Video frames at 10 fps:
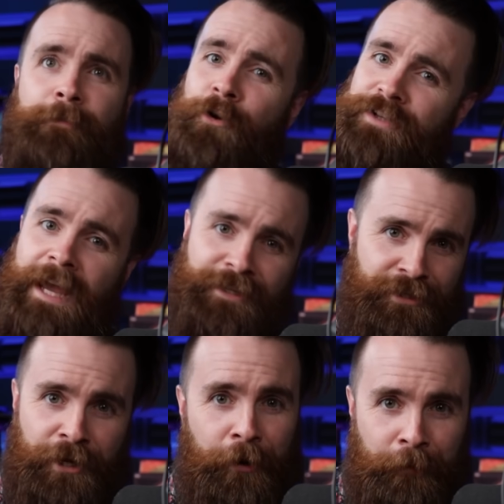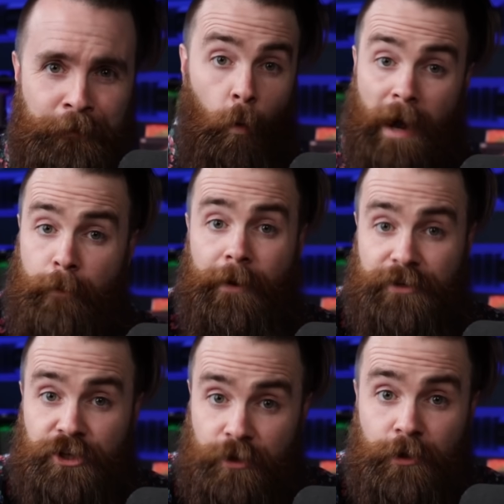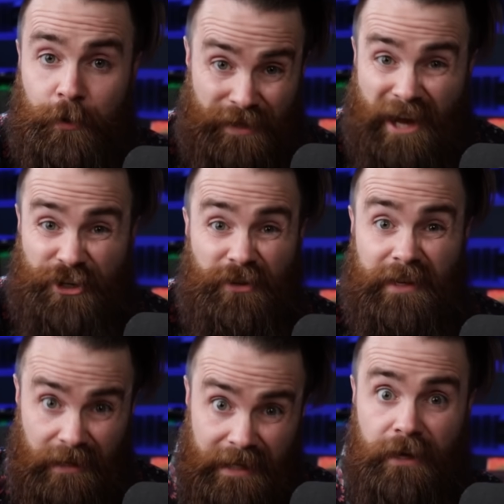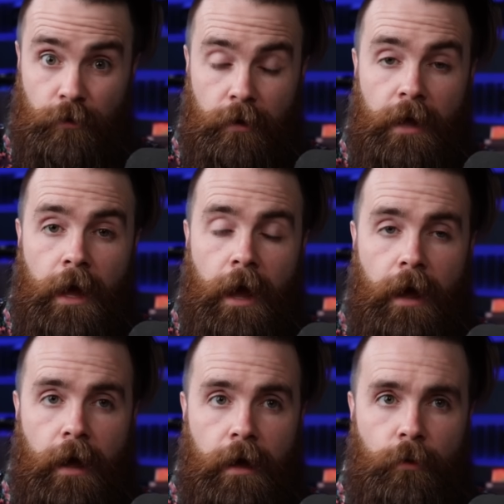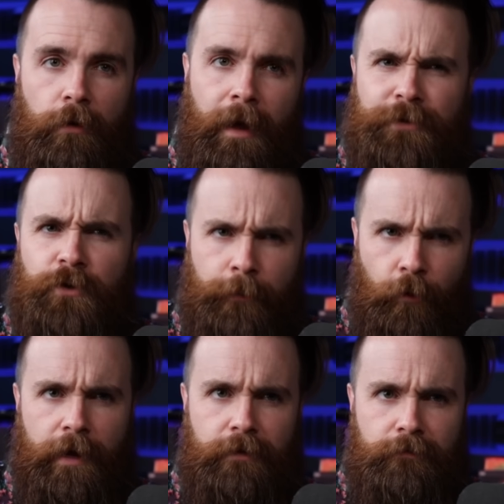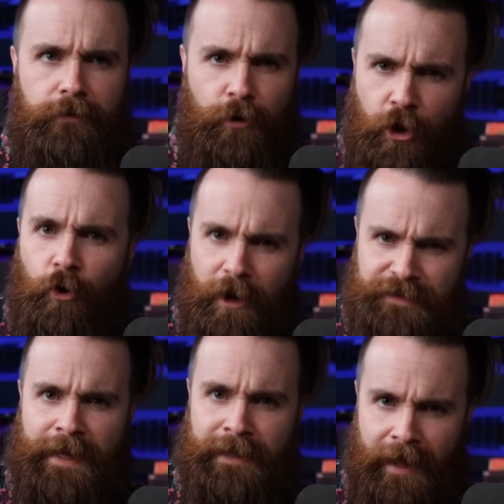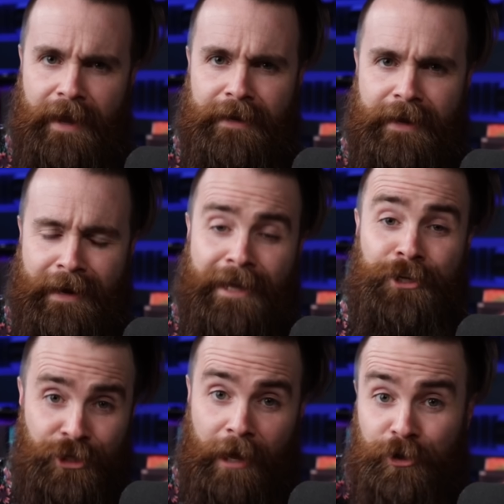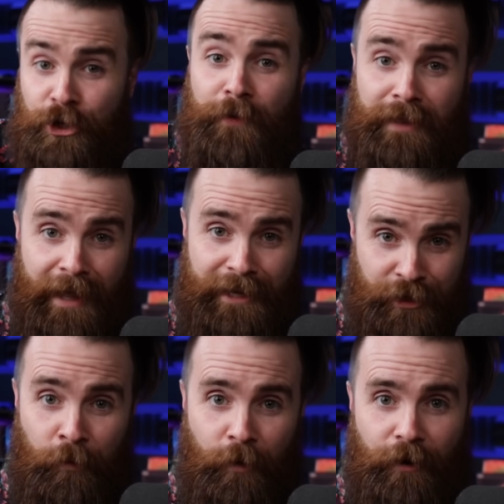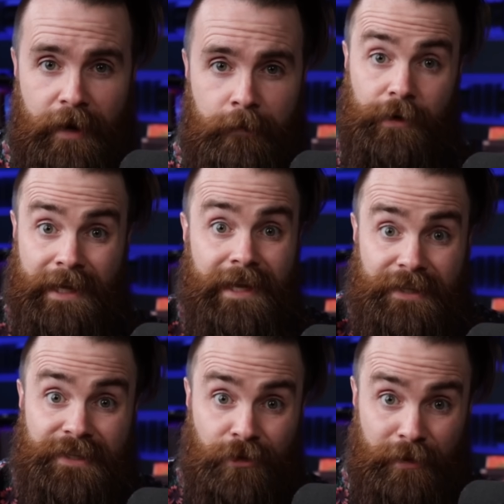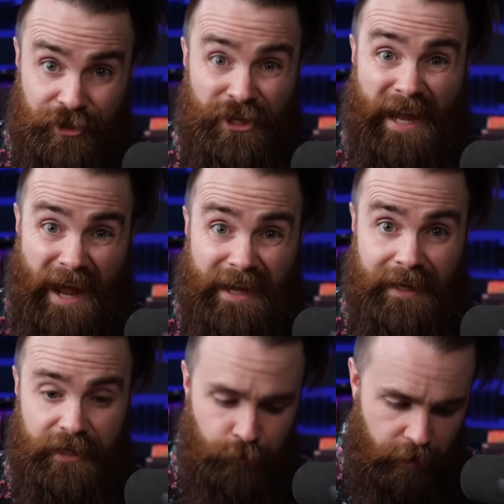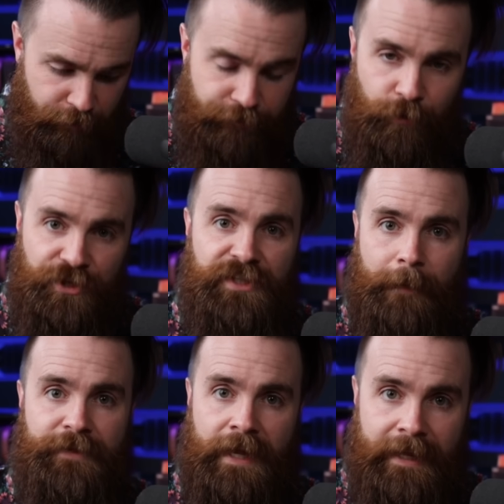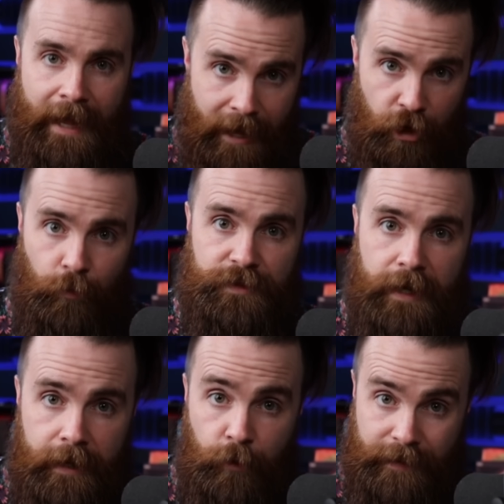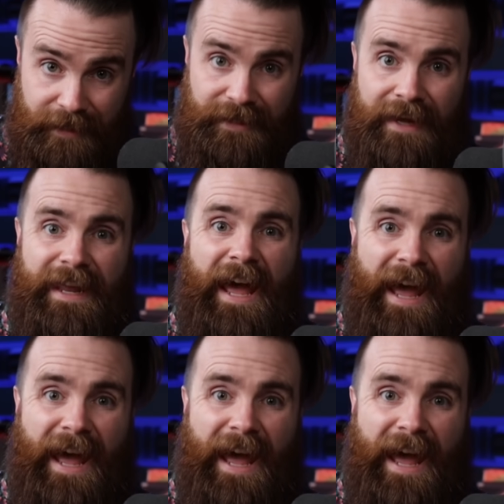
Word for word: In most cases, no. What I'm about to show you is actually legal, uh, well up to a point. You can cross that line, and I can sh I'll show you the line, don't worry. But it is still legit hacking. It's one of the first steps that any hacker will take when they decide to